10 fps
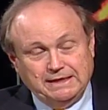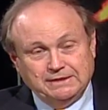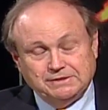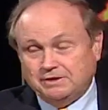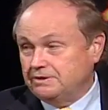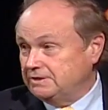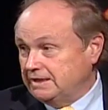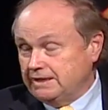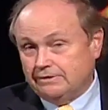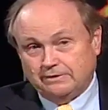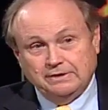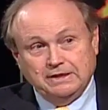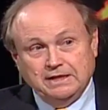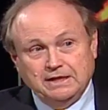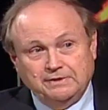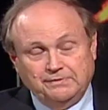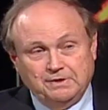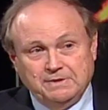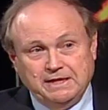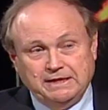and it starts here in the
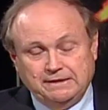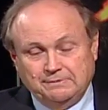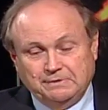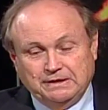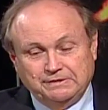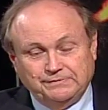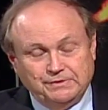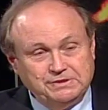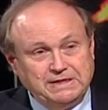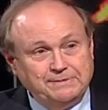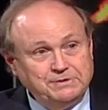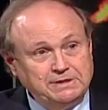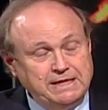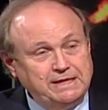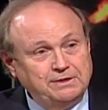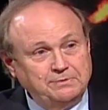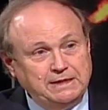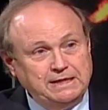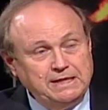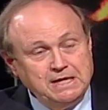very beginning when those first steps are taken
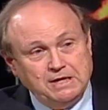away